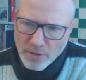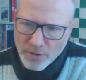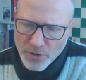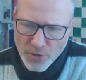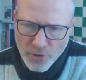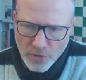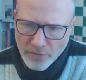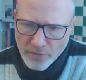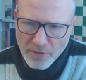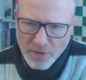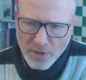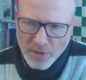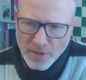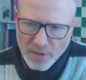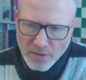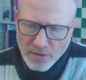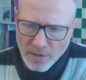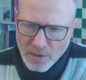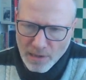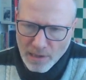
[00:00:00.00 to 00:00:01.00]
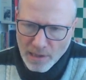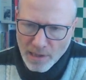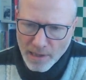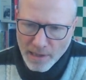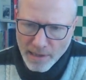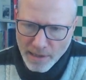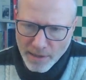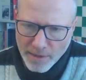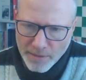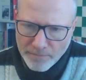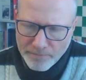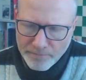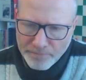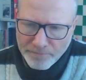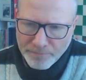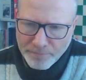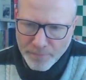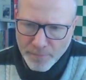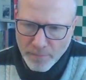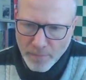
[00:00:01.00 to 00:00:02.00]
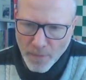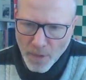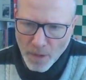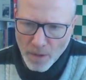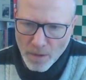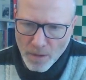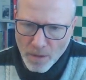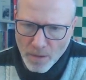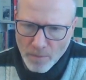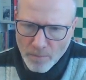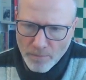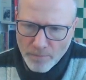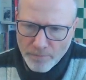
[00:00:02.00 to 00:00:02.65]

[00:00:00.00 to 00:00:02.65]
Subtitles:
Stockfish doesn't like. Yeah.